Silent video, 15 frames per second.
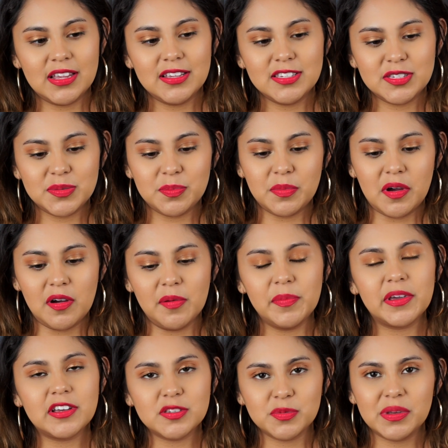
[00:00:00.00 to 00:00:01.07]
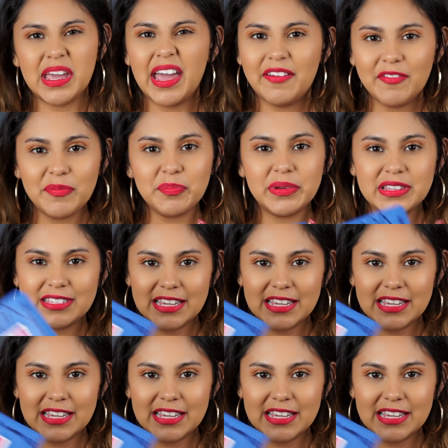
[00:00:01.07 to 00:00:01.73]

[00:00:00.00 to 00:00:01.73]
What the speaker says: small because we haven't been